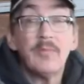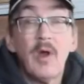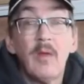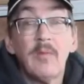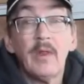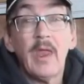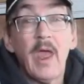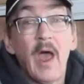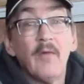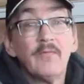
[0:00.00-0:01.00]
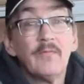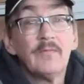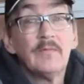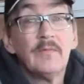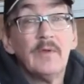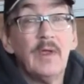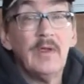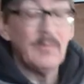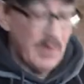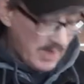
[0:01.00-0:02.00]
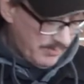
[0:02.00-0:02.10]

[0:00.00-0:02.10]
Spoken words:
probably have, in my